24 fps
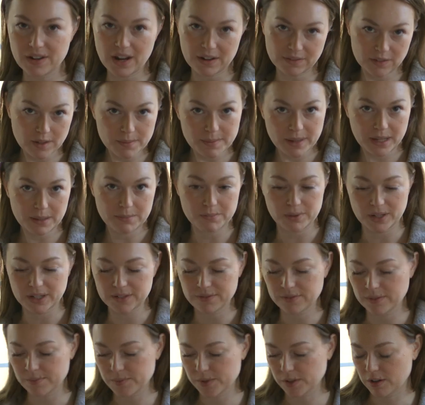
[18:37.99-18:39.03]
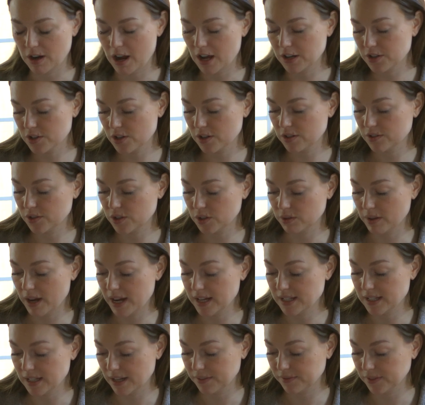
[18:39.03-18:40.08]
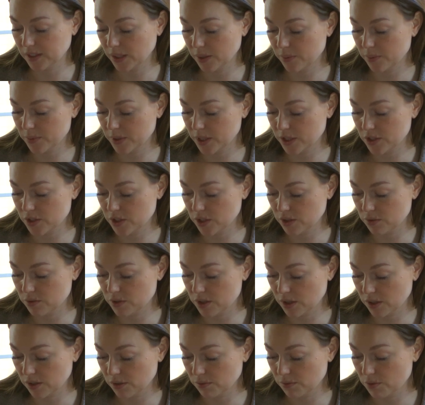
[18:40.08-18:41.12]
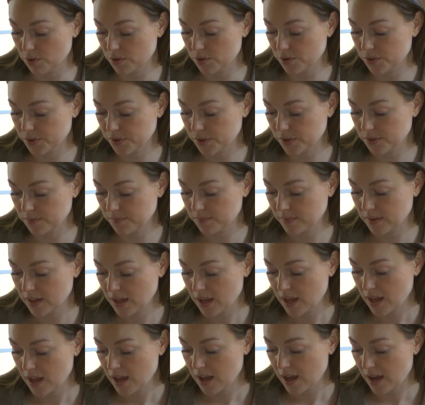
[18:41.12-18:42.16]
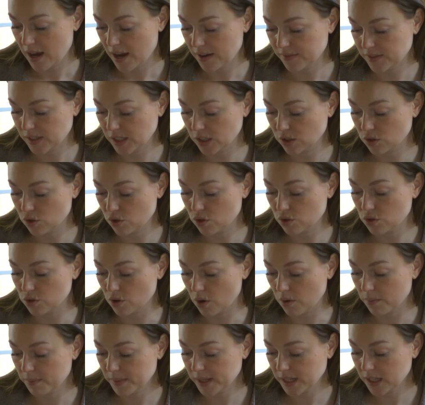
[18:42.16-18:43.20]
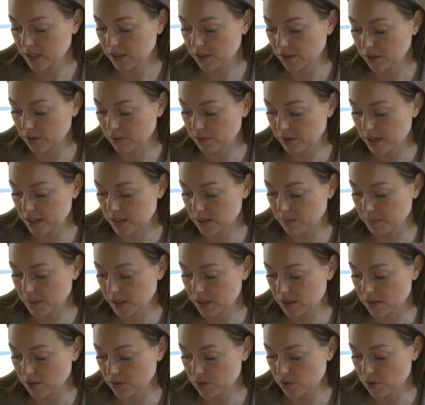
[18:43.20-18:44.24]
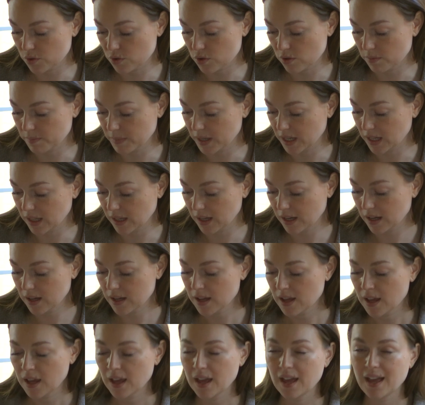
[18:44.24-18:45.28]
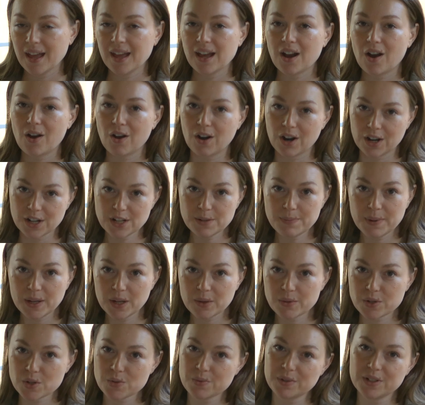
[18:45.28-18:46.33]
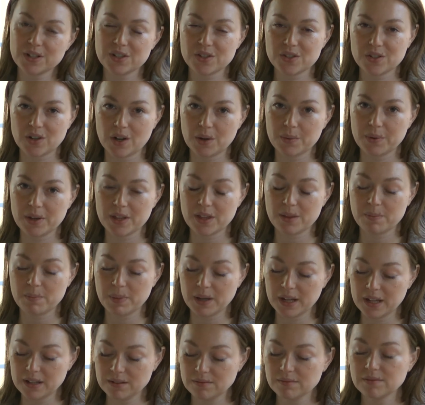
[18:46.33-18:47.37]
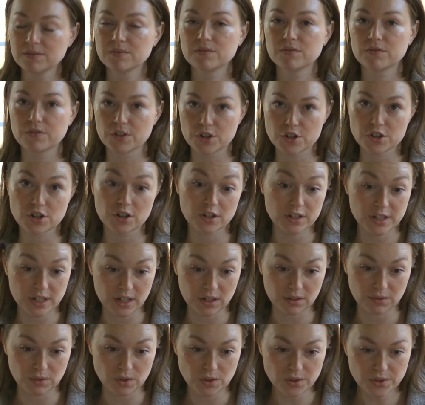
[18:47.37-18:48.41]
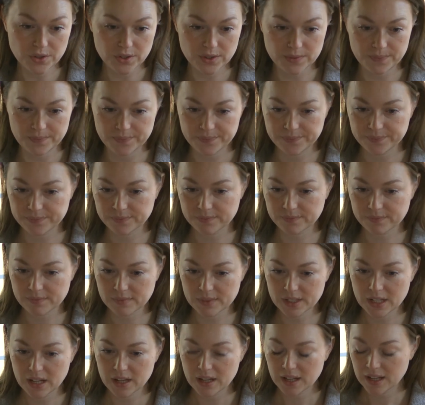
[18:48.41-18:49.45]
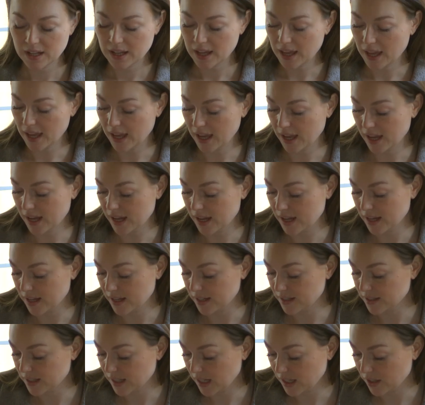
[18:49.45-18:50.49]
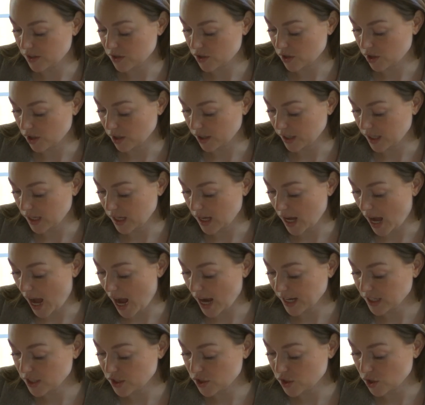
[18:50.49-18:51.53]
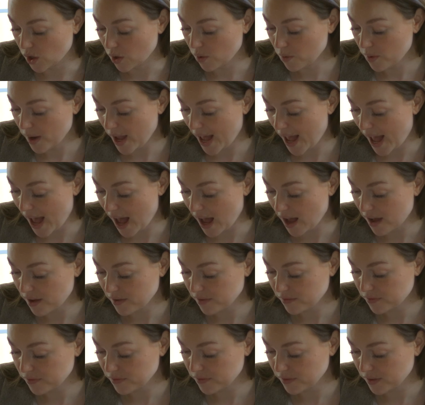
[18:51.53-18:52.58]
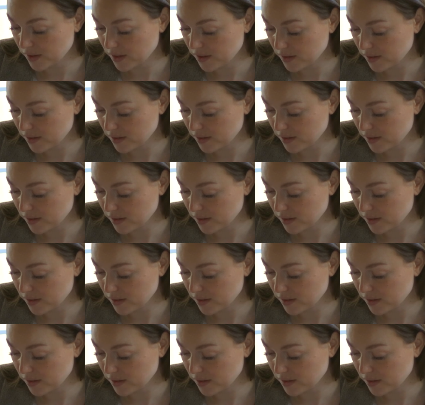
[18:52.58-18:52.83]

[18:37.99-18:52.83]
never made bread from scratch, so I definitely want to do dinner rolls. I've seen so many good recipes on social media. Hard to pick which one to start with, but for sure dinner rolls and a turkey. I don't have